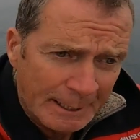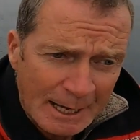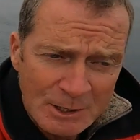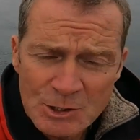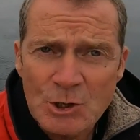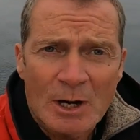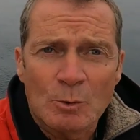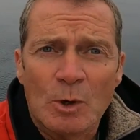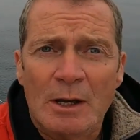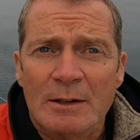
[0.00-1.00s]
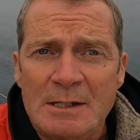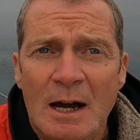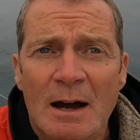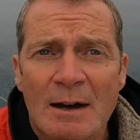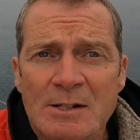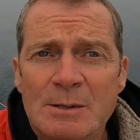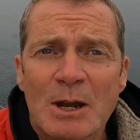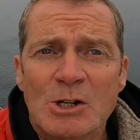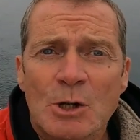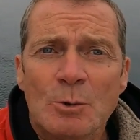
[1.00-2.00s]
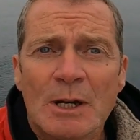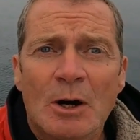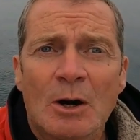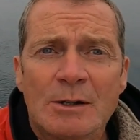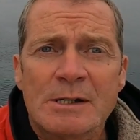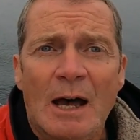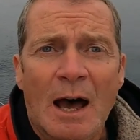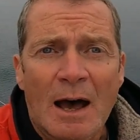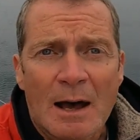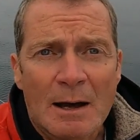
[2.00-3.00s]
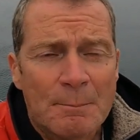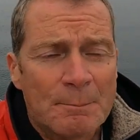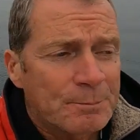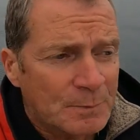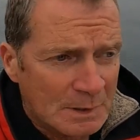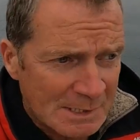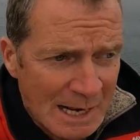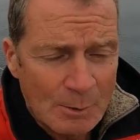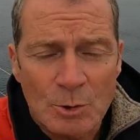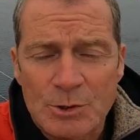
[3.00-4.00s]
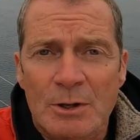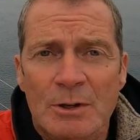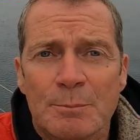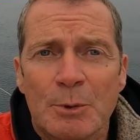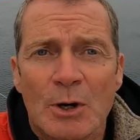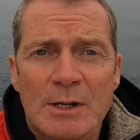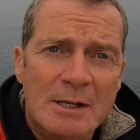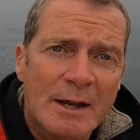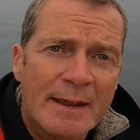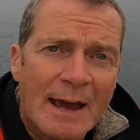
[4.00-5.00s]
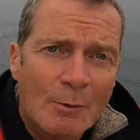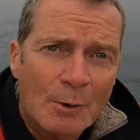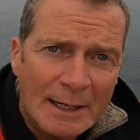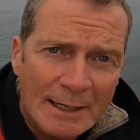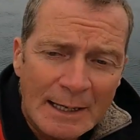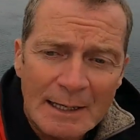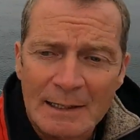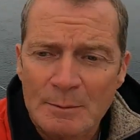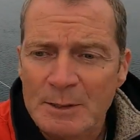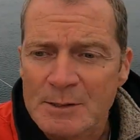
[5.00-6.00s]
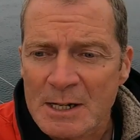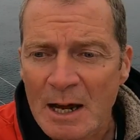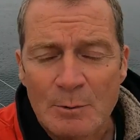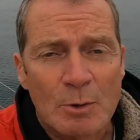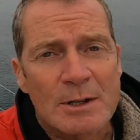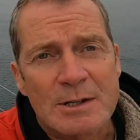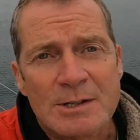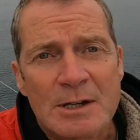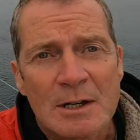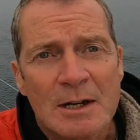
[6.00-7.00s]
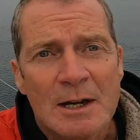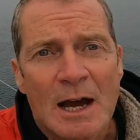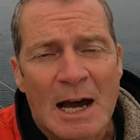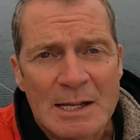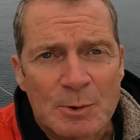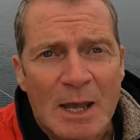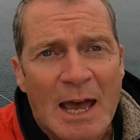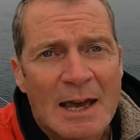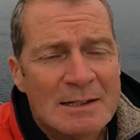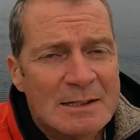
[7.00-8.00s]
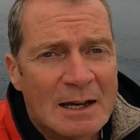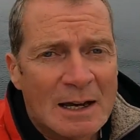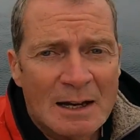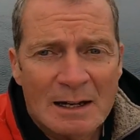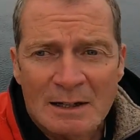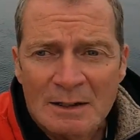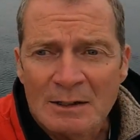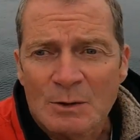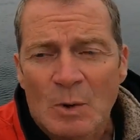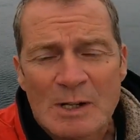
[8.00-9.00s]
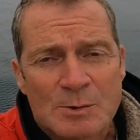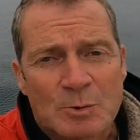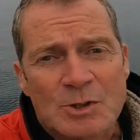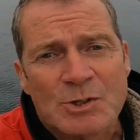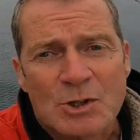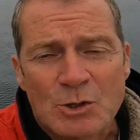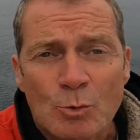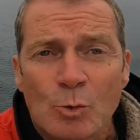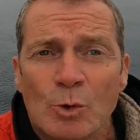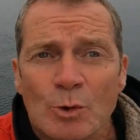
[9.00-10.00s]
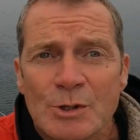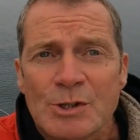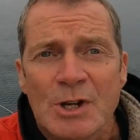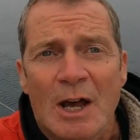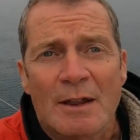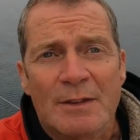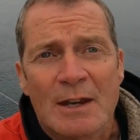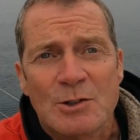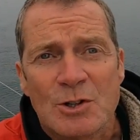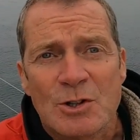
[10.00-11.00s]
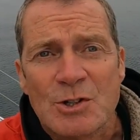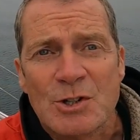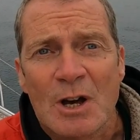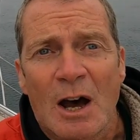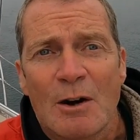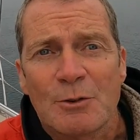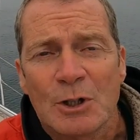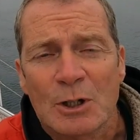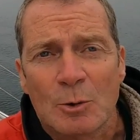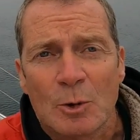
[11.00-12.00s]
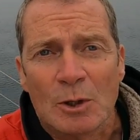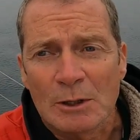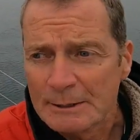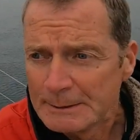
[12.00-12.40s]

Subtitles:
Again, just trying to work the tides to make sure we got slack water at the point, and now we're going to get a little bit of tide with us as we head westwards towards the entrance of Kirkwall.